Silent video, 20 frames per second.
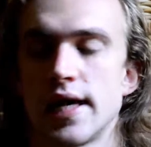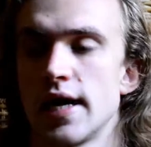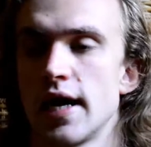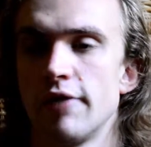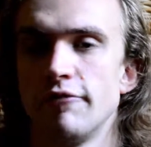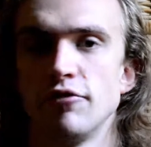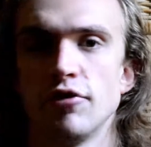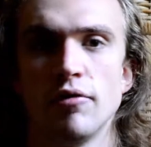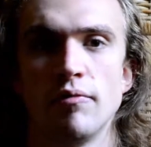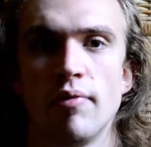I
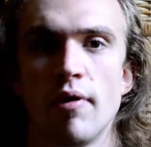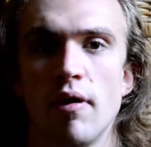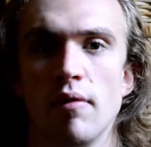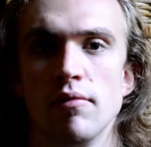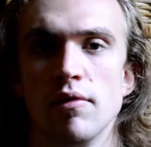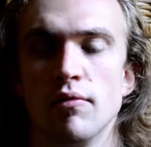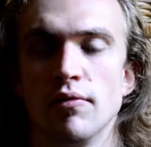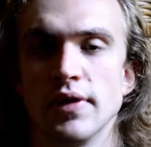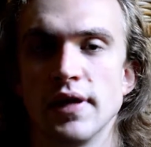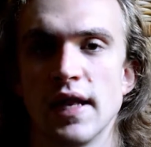have no
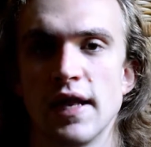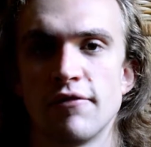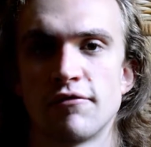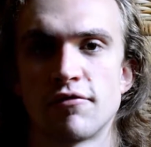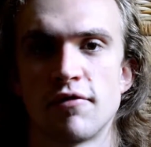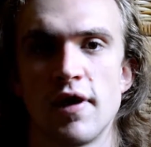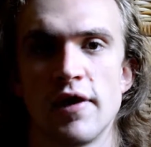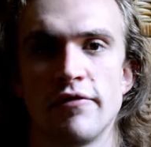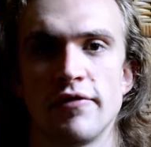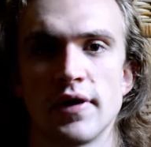problem with
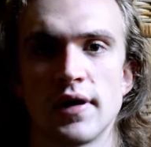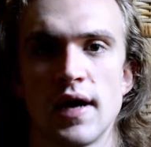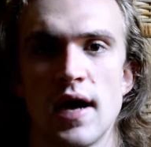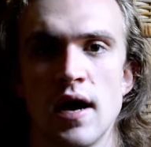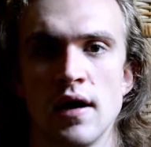left traffic.